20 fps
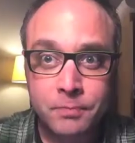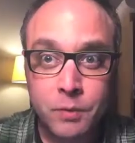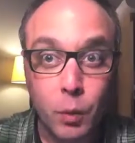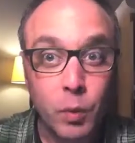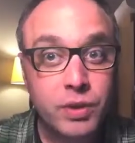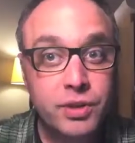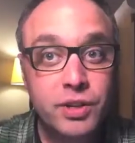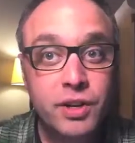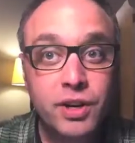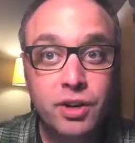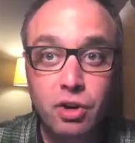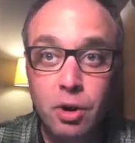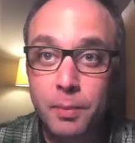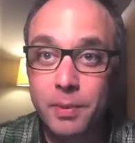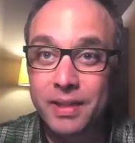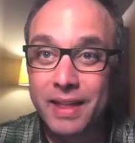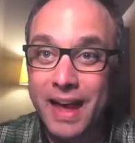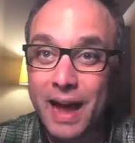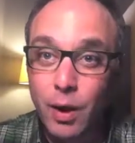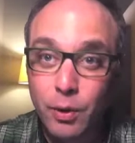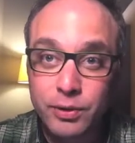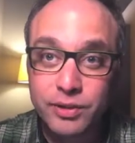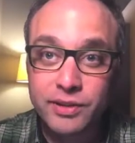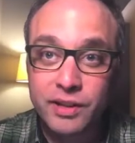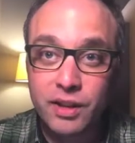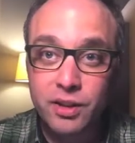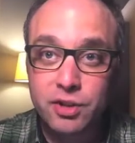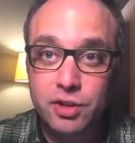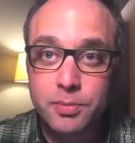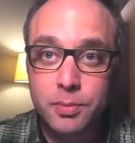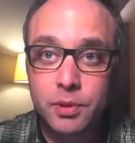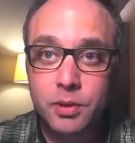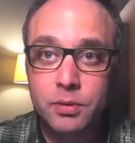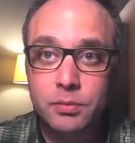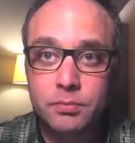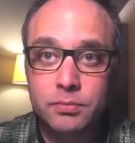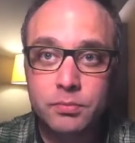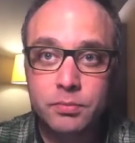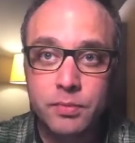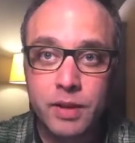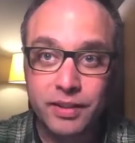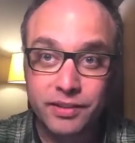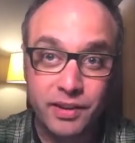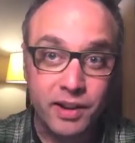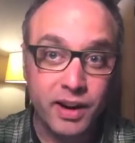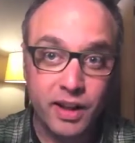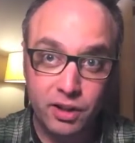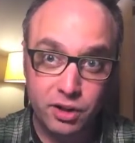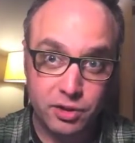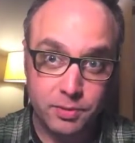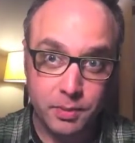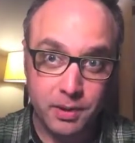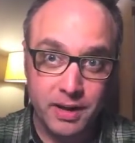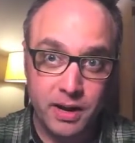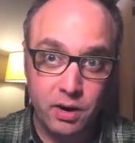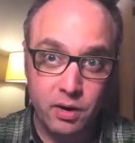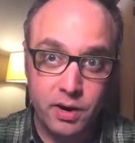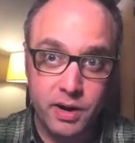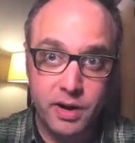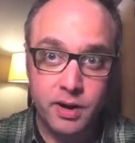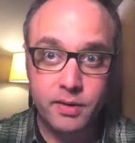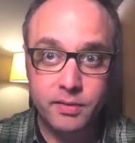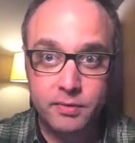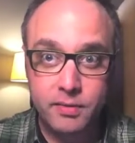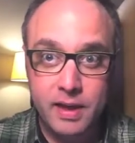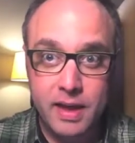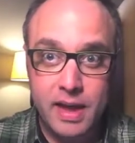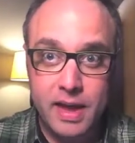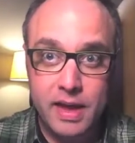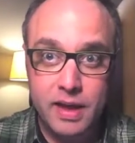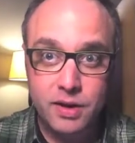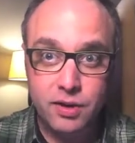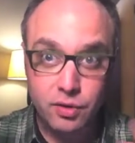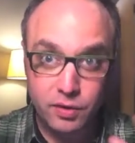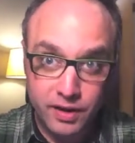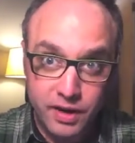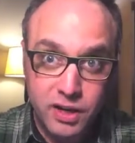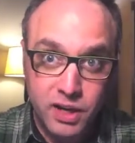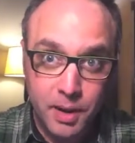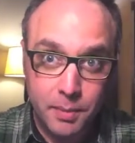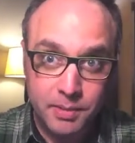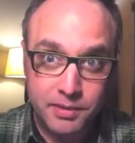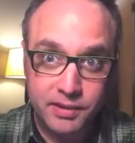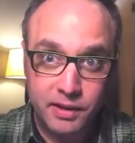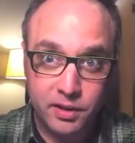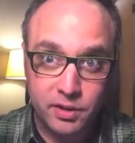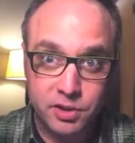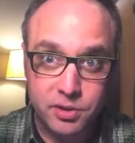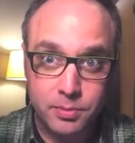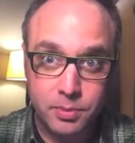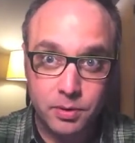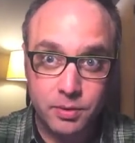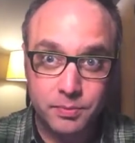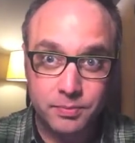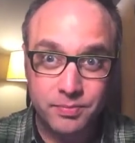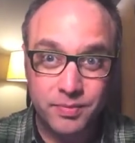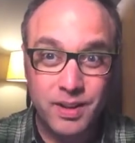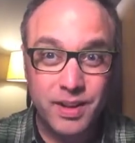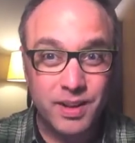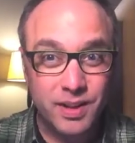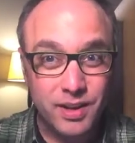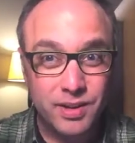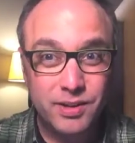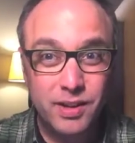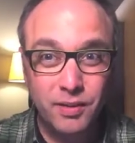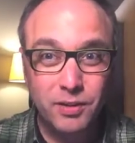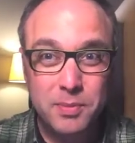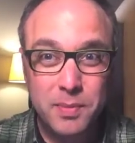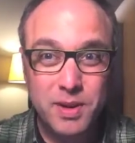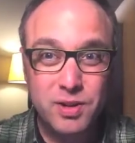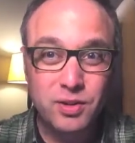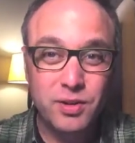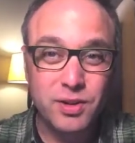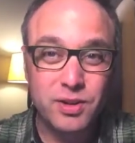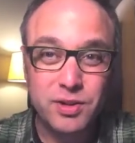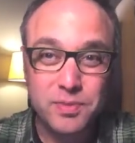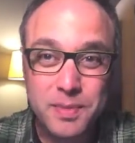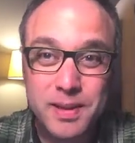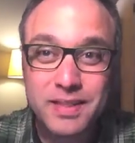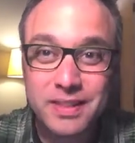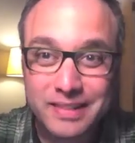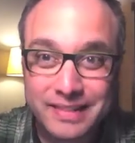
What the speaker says: Once you determine the house is eligible, it's in an eligible area, and your income is eligible, you still have to make sure that you meet the